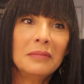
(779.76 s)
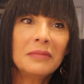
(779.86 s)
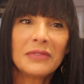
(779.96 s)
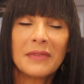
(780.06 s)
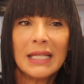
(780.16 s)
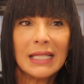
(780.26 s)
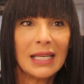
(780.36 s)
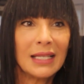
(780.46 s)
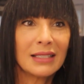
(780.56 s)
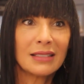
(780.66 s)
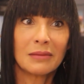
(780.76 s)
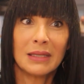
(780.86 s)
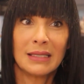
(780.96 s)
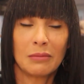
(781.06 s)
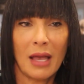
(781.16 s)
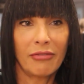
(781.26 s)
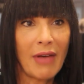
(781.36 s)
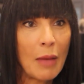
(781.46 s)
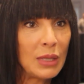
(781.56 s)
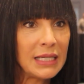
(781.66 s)
thinking, is my
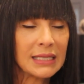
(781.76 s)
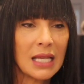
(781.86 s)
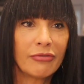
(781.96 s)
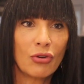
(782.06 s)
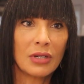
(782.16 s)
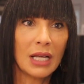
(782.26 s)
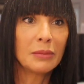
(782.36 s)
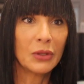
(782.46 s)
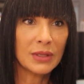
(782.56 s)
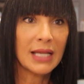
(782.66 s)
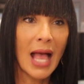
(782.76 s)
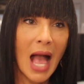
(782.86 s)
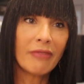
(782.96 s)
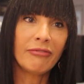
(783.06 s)
family safe or not, because I have